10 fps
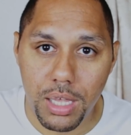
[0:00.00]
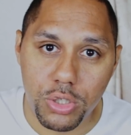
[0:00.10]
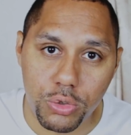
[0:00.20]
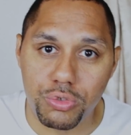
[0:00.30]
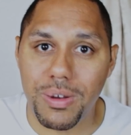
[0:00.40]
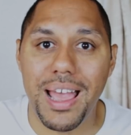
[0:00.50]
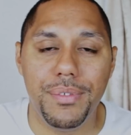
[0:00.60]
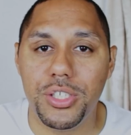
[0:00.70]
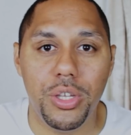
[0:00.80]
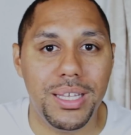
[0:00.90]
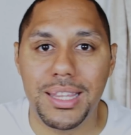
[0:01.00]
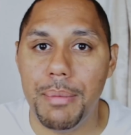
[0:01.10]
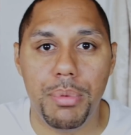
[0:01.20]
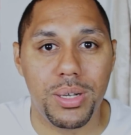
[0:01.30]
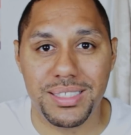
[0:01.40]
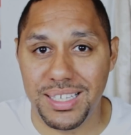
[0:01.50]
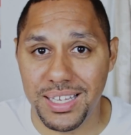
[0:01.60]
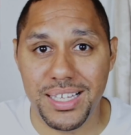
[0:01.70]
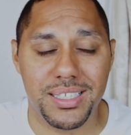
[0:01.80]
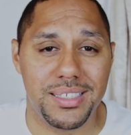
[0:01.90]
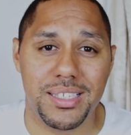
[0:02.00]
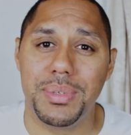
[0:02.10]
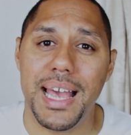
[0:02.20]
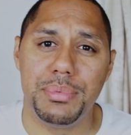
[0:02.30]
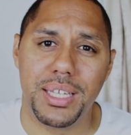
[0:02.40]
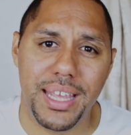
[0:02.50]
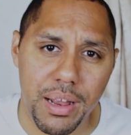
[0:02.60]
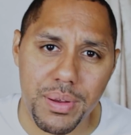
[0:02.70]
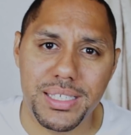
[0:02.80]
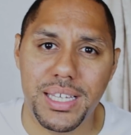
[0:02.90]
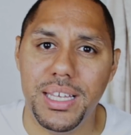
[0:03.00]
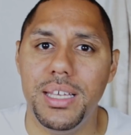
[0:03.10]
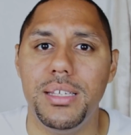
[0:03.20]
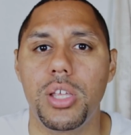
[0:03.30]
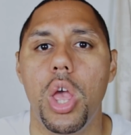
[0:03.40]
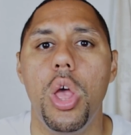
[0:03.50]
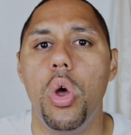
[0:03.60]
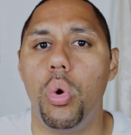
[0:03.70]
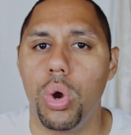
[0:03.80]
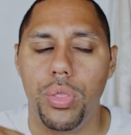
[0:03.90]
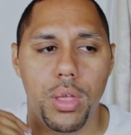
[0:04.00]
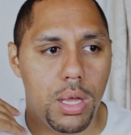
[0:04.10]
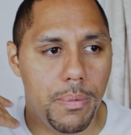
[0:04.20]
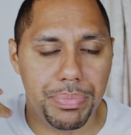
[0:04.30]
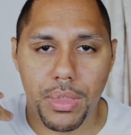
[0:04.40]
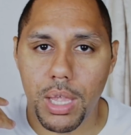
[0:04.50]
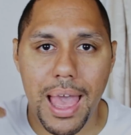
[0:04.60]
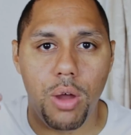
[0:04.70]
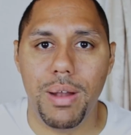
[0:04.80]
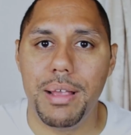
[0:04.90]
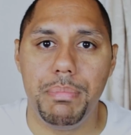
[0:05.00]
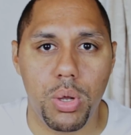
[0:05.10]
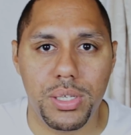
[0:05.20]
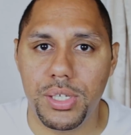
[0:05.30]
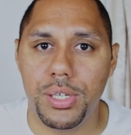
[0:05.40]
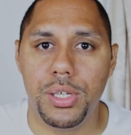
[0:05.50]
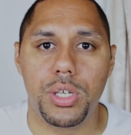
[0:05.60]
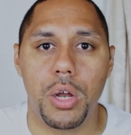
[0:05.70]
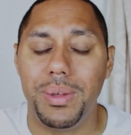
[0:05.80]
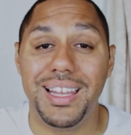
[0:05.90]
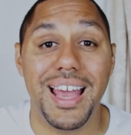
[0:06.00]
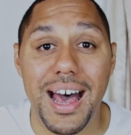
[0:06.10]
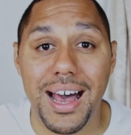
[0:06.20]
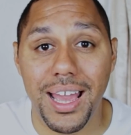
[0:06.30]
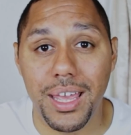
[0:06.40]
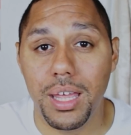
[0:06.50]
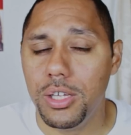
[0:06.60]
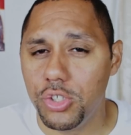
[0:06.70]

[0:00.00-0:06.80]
So drive until you get that bonus at least, because sometimes the guarantees or the outright bonuses are really high.